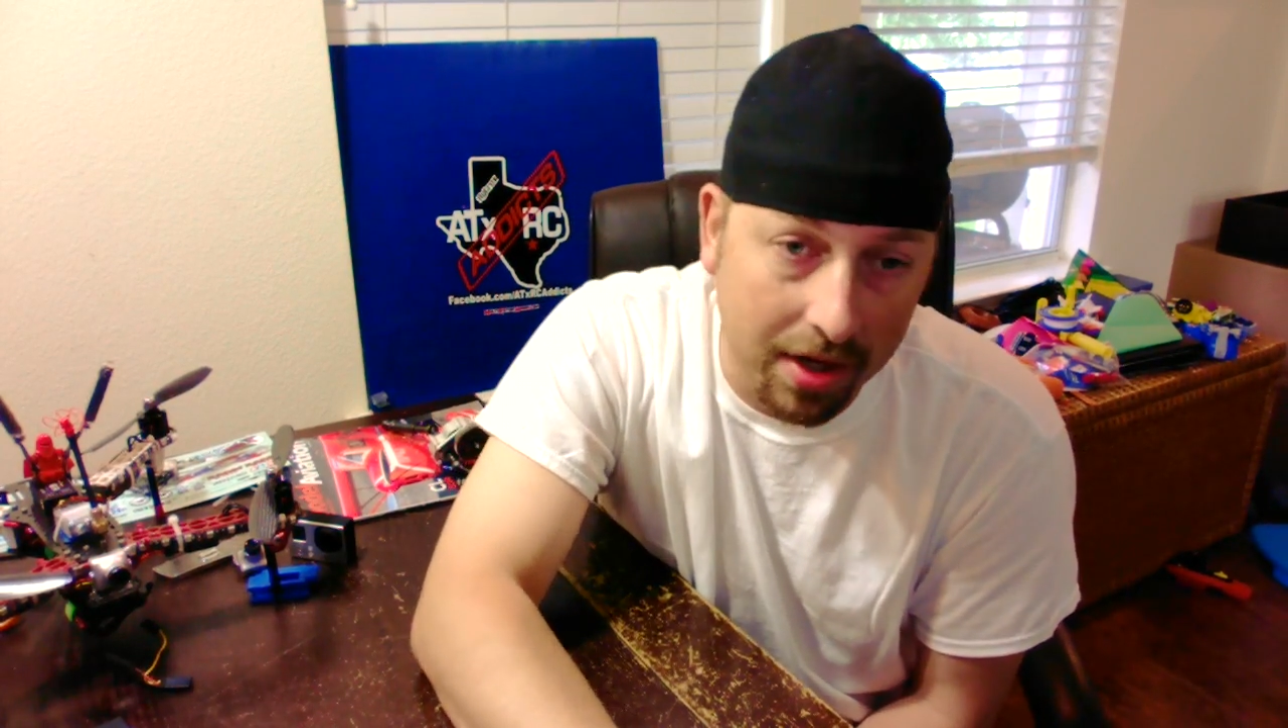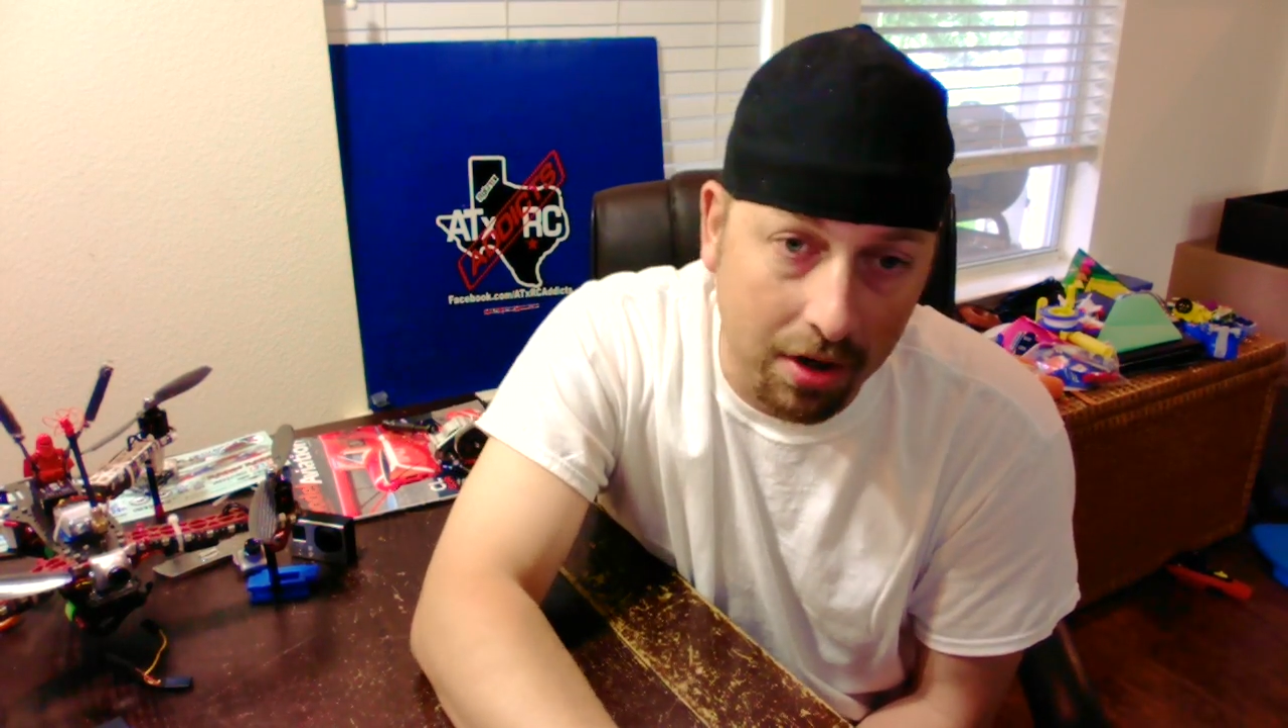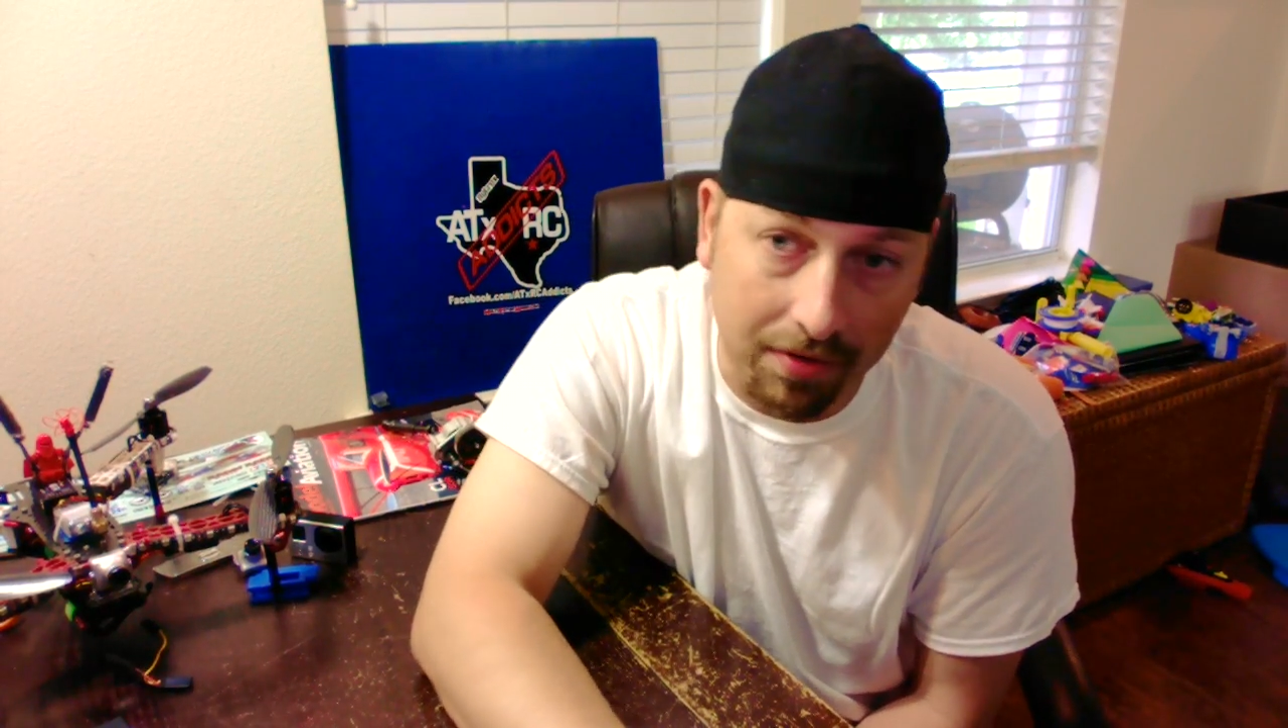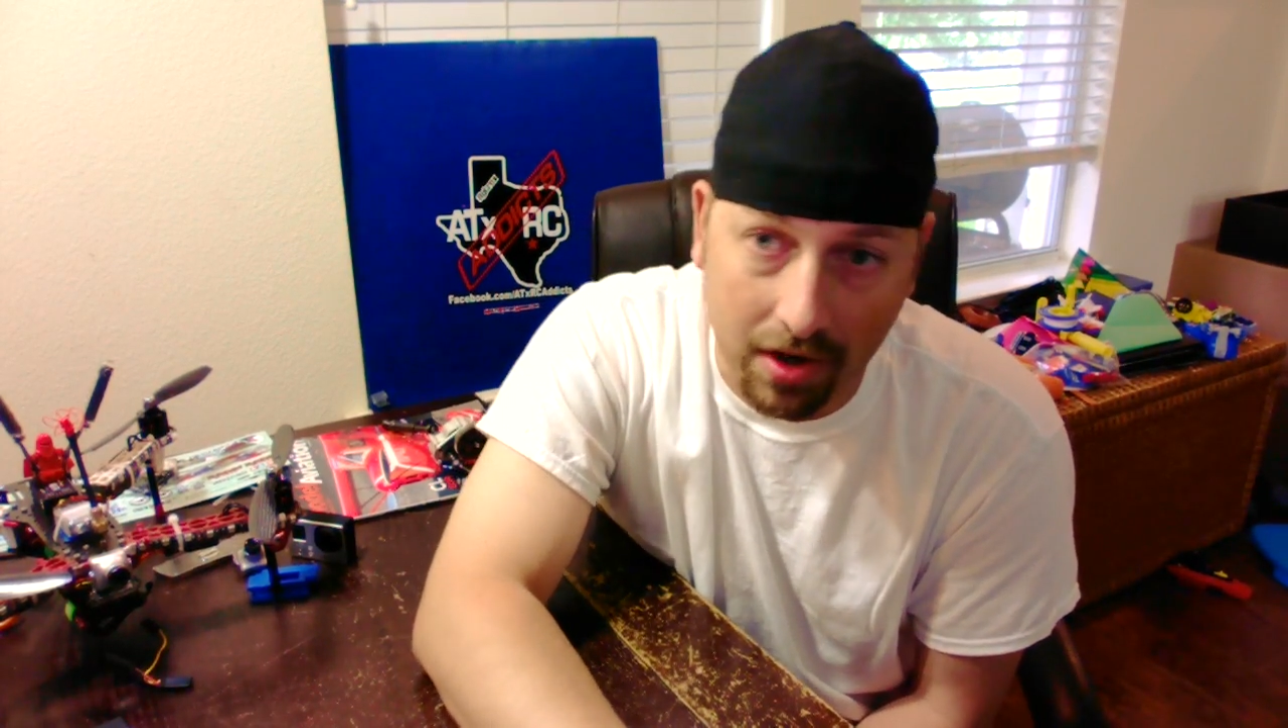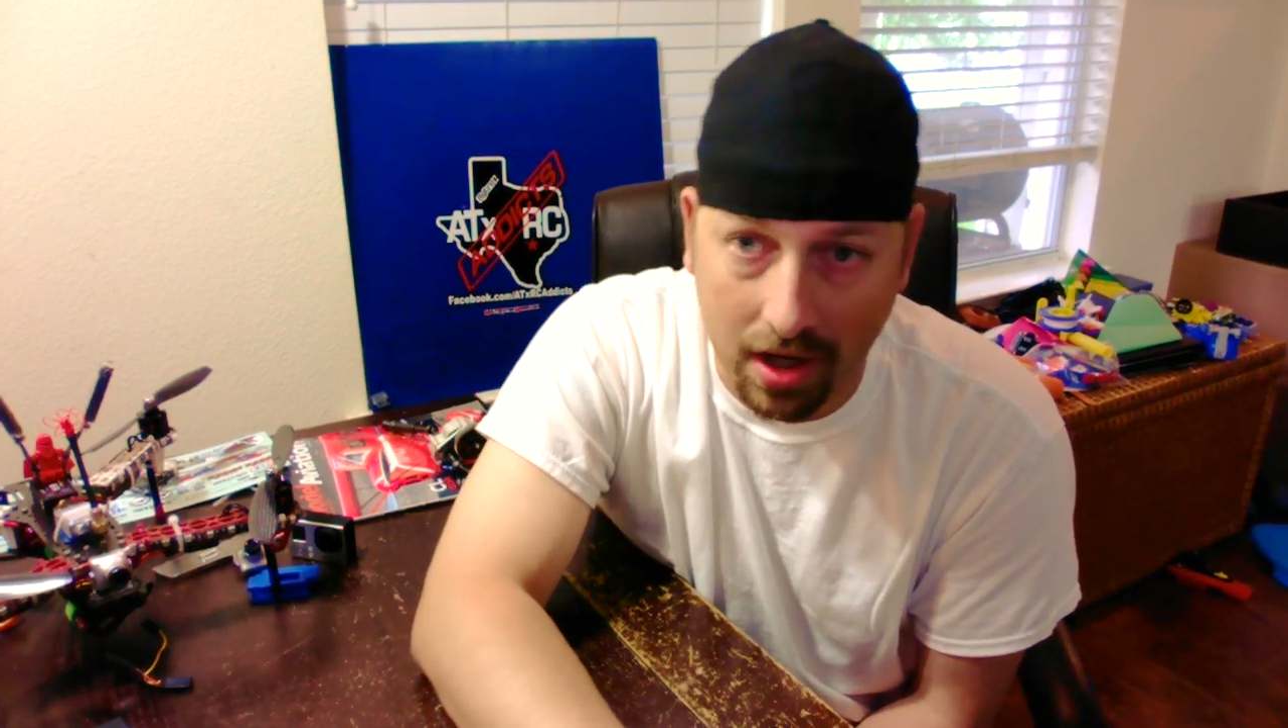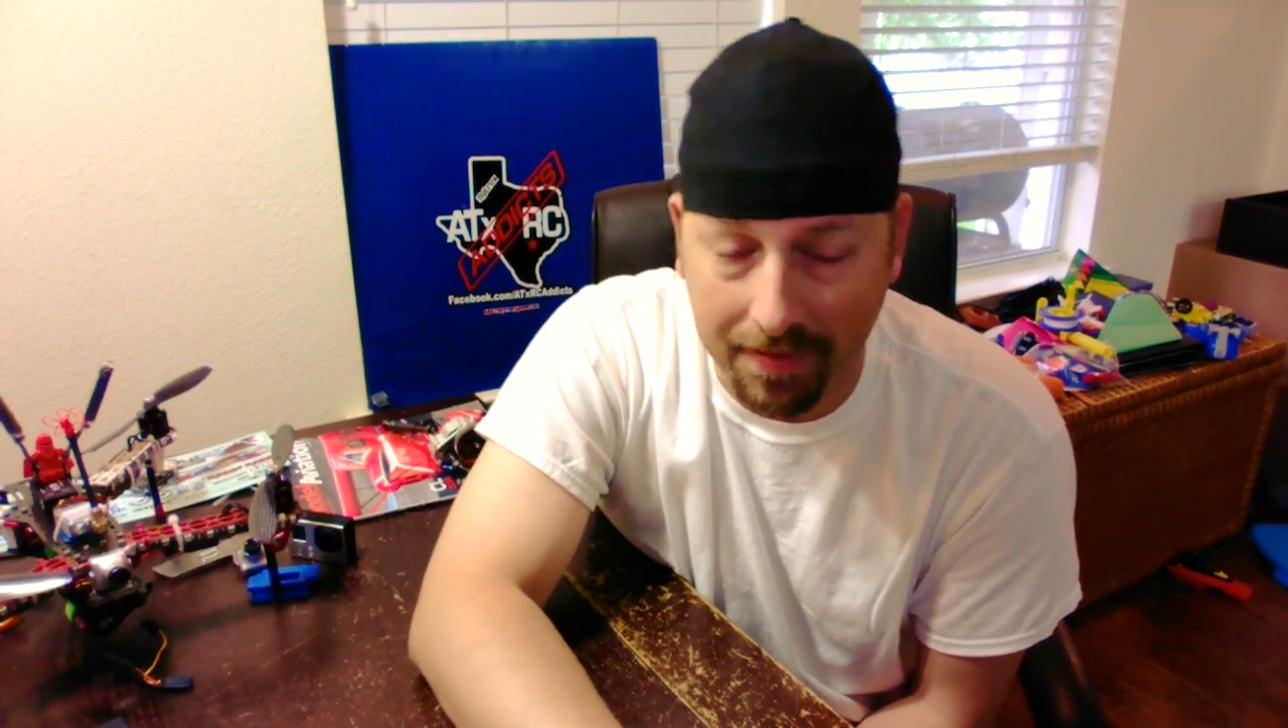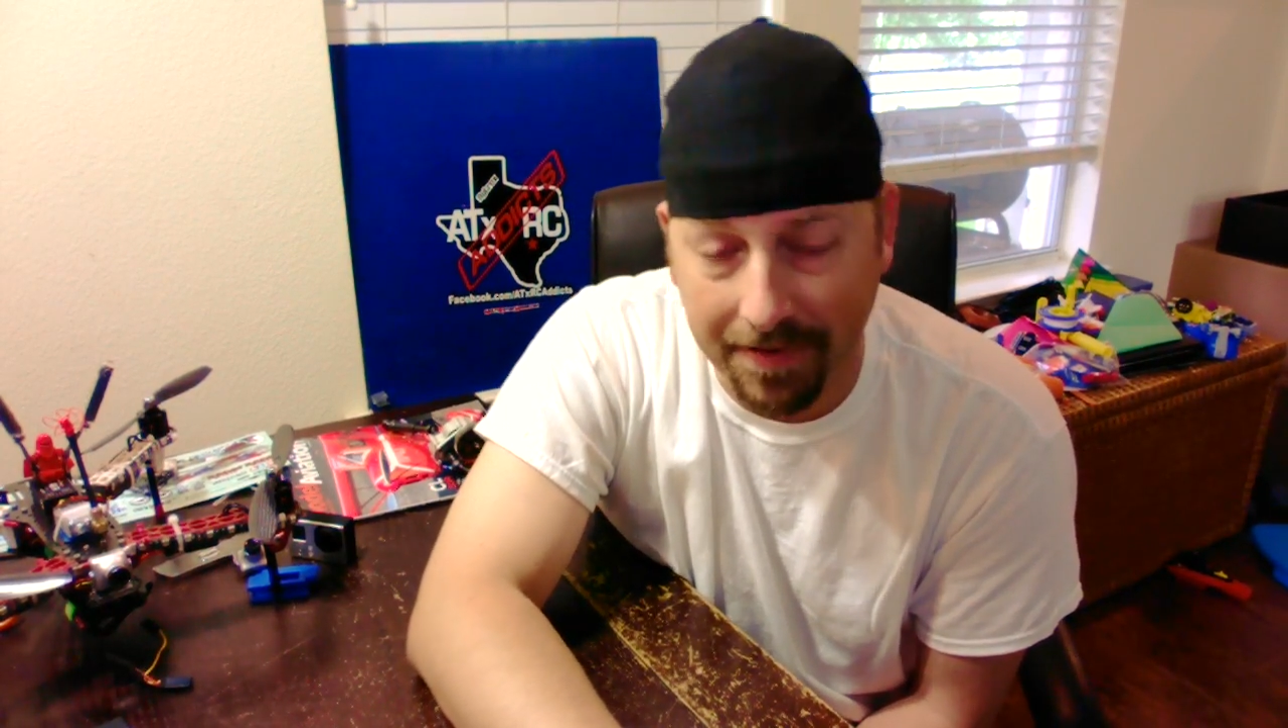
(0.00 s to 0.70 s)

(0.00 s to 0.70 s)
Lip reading: over on